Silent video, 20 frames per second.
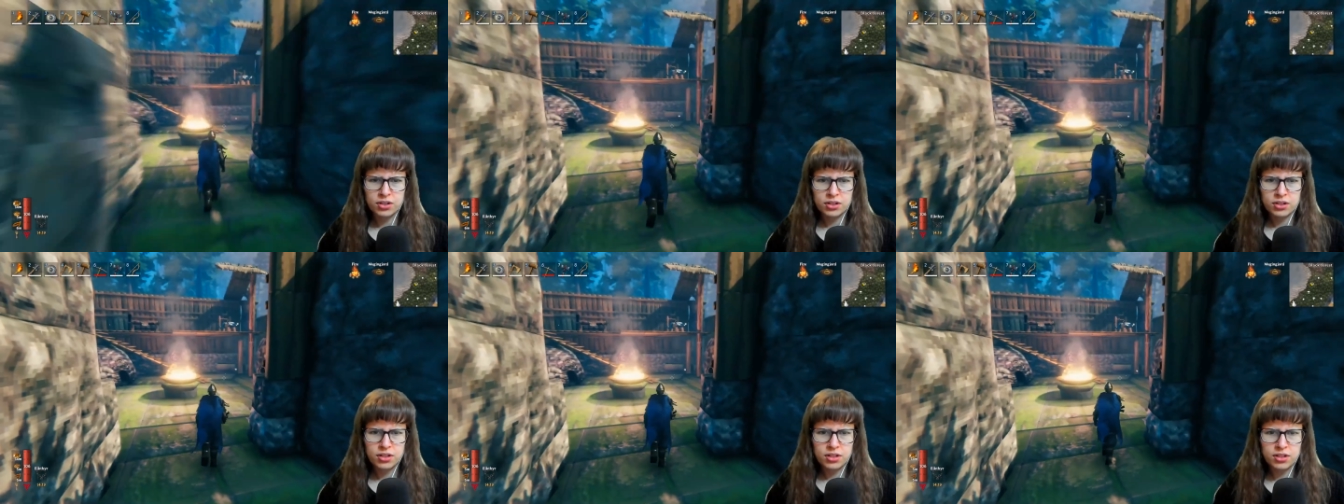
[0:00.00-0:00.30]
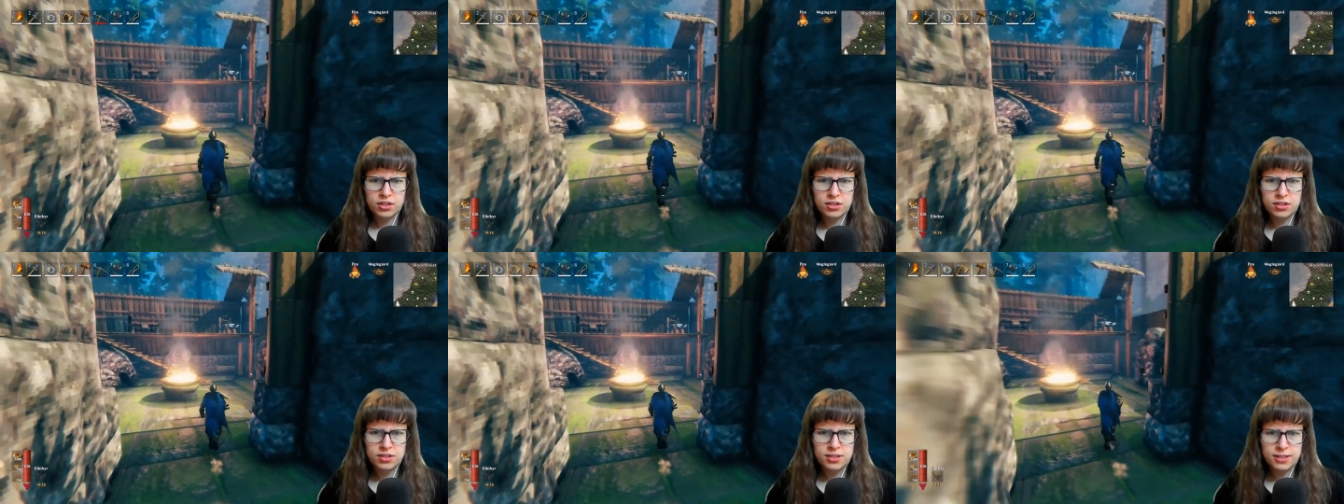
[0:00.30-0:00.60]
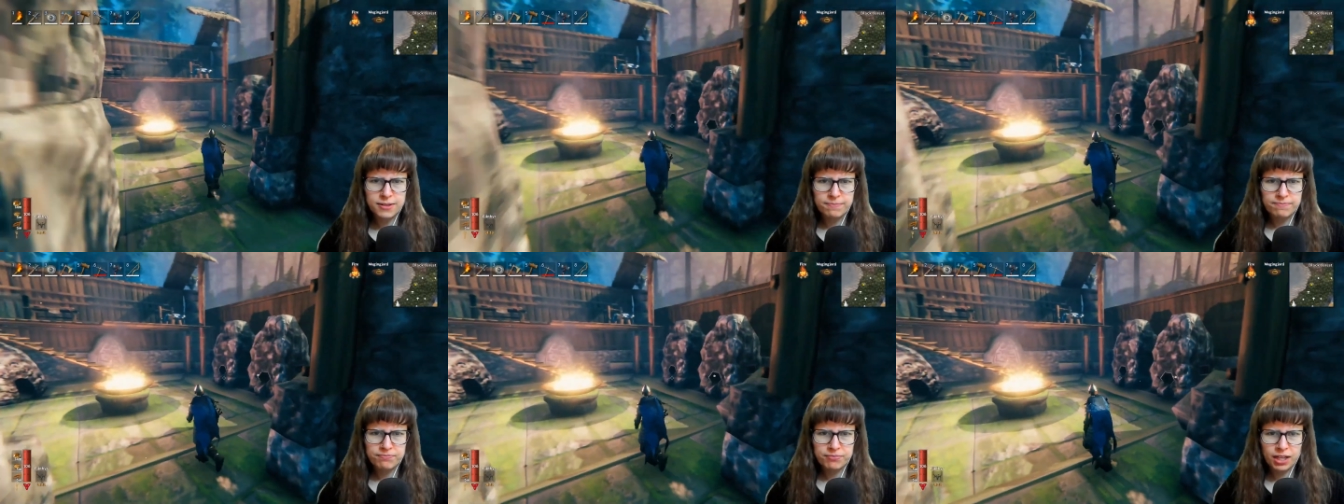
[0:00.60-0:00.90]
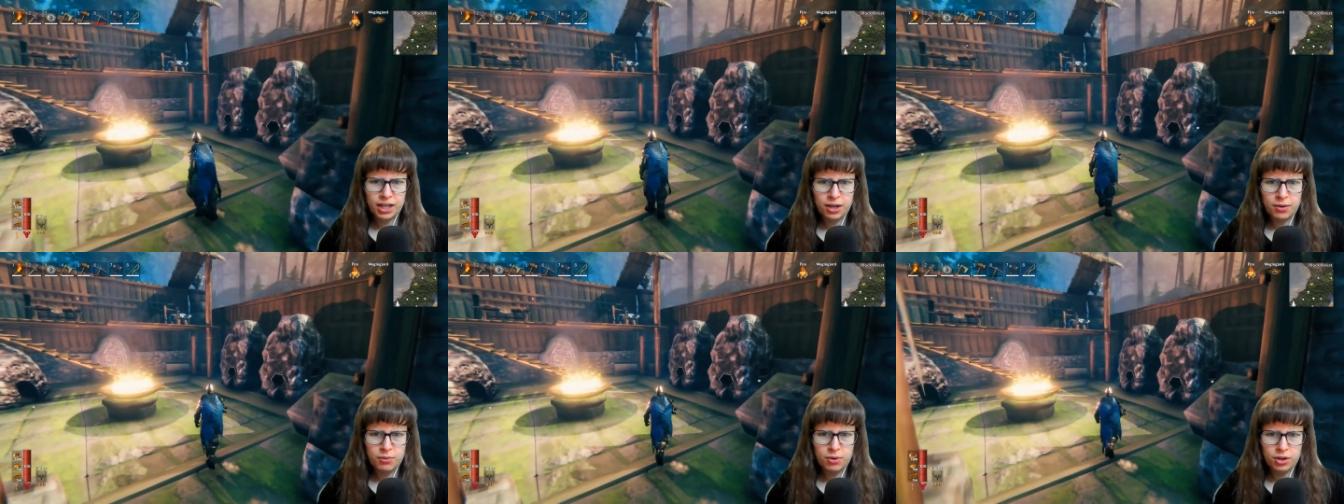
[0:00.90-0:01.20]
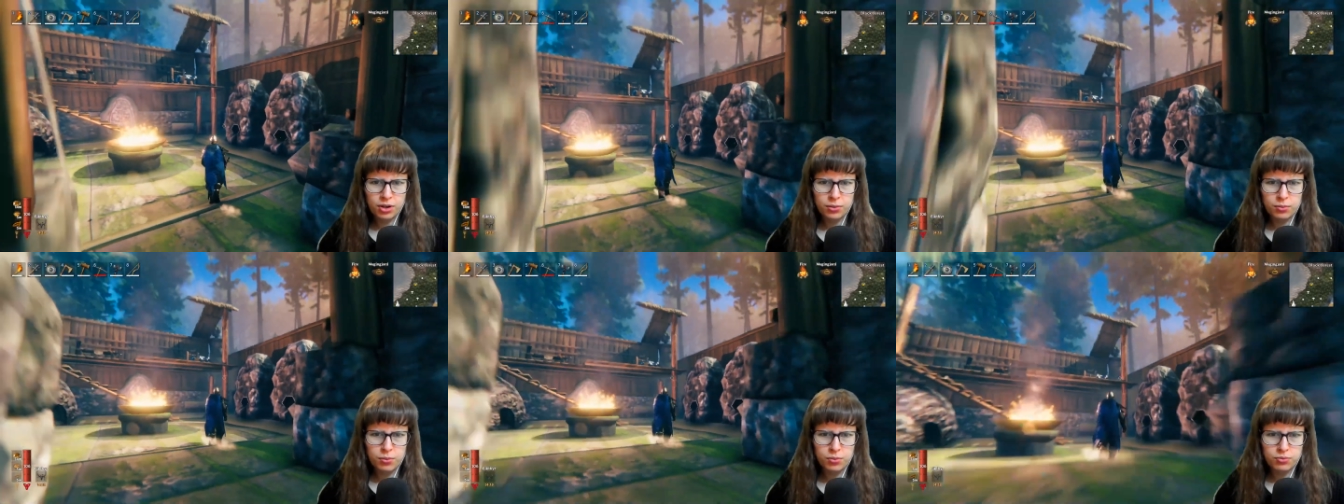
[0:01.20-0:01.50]
Because I
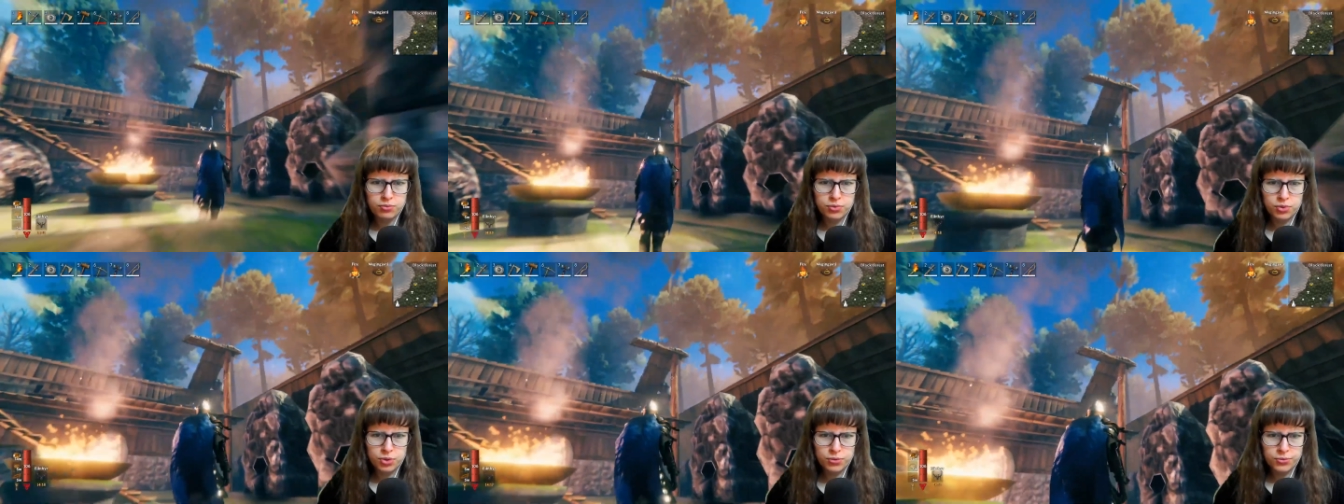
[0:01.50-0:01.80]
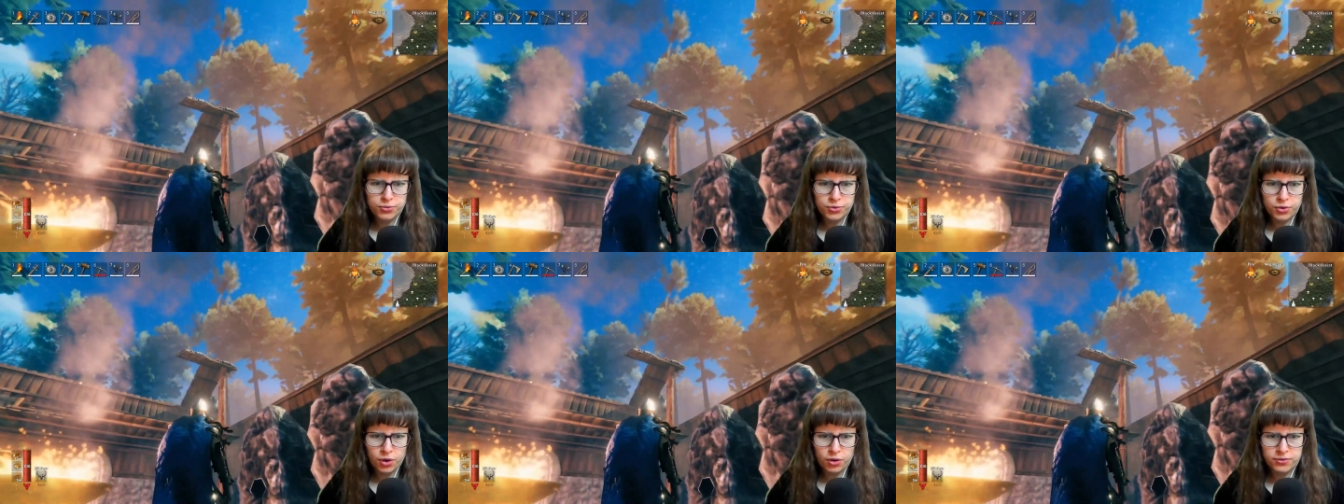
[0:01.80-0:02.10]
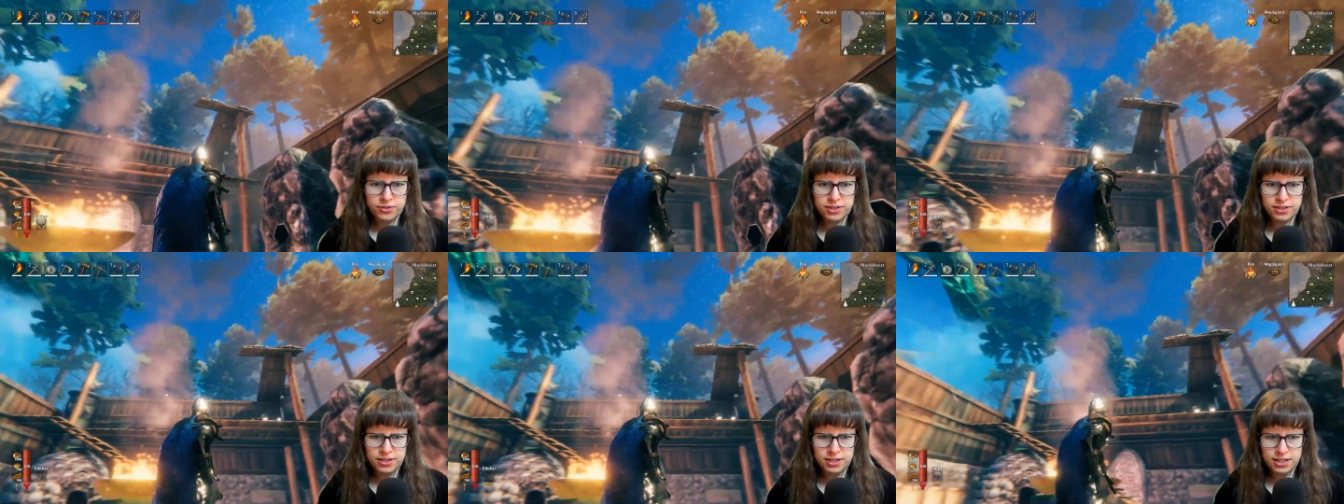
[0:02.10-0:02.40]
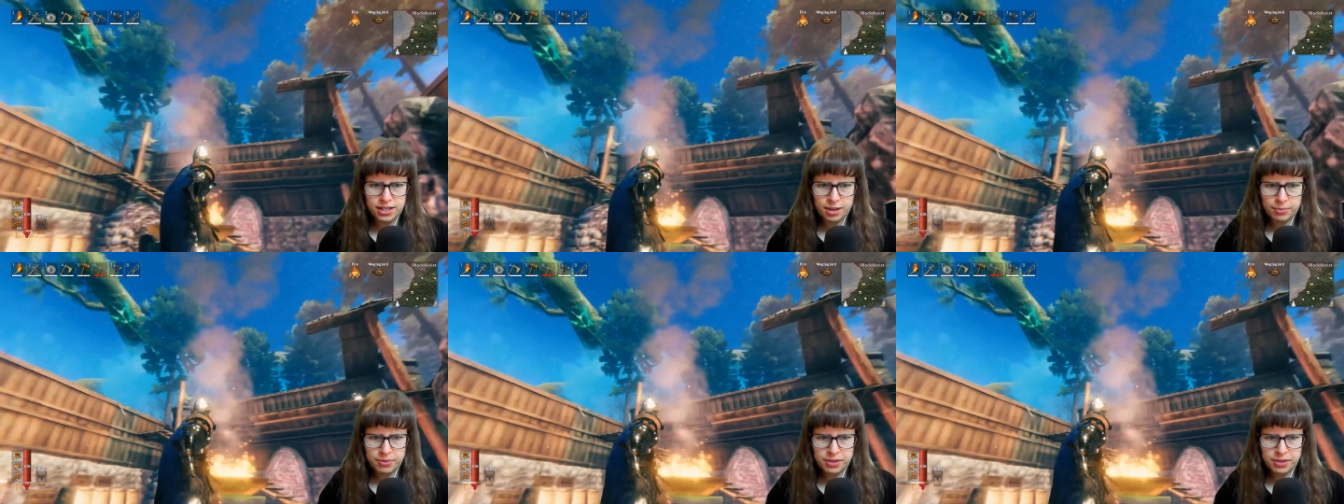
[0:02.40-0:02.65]
want a roof obviously up